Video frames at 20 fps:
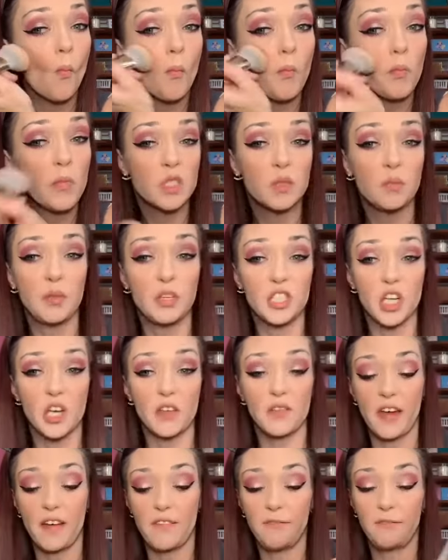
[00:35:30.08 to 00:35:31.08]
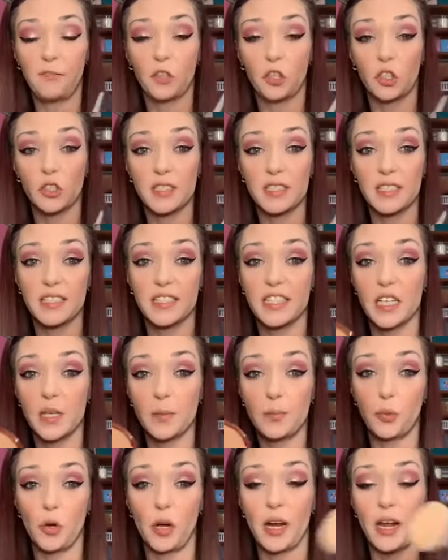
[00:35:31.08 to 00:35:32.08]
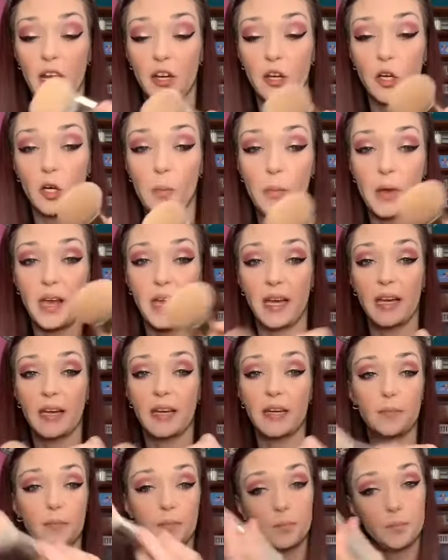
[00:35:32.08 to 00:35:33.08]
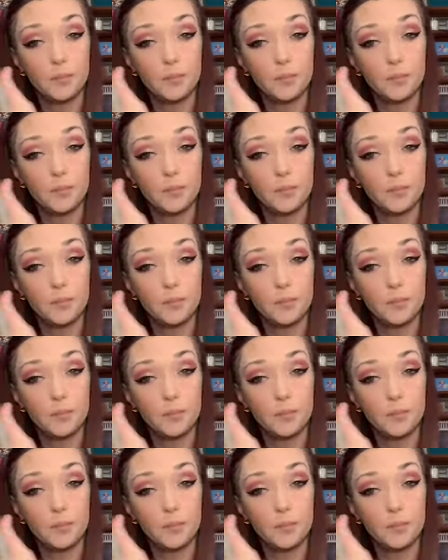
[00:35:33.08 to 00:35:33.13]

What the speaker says: Especially on that first dip right out of your pan.